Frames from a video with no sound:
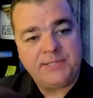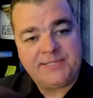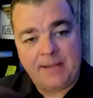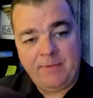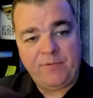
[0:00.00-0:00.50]

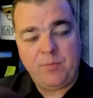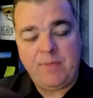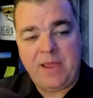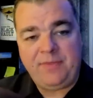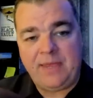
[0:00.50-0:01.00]
Some of you
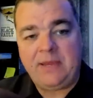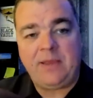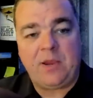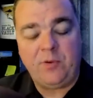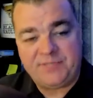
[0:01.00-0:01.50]
may think
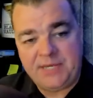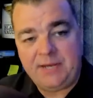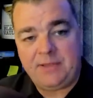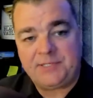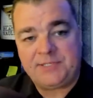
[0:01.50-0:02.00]
that you've
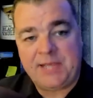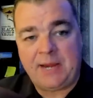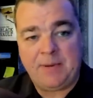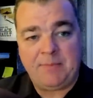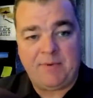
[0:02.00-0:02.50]
seen this
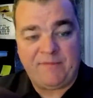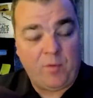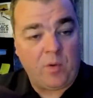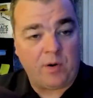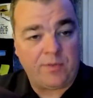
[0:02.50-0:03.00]
segment
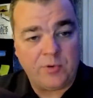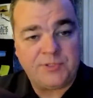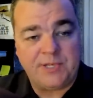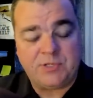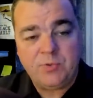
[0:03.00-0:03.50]
before,
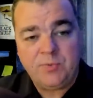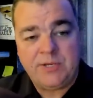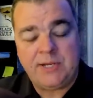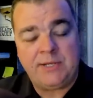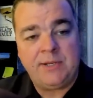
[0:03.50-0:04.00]
those that tuned
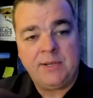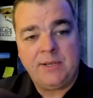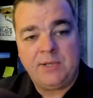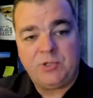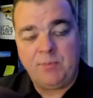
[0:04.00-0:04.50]
in
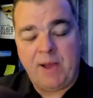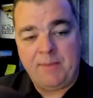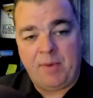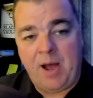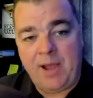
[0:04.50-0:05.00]
to my
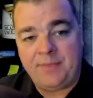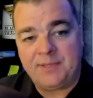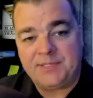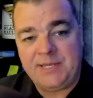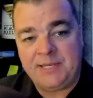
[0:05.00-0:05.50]
behind
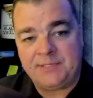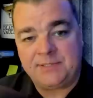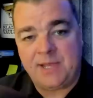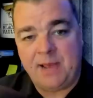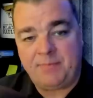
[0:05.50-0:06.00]
the
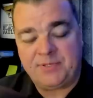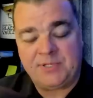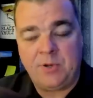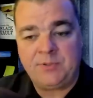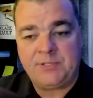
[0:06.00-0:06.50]
scenes
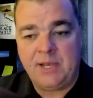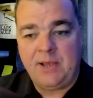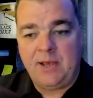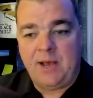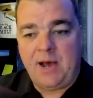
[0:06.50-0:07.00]
episodes,
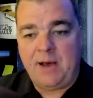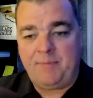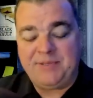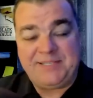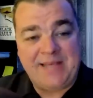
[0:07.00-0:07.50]
uh,
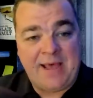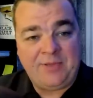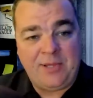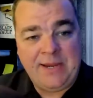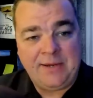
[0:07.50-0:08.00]
but
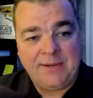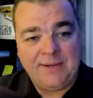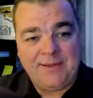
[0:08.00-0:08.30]
sadly,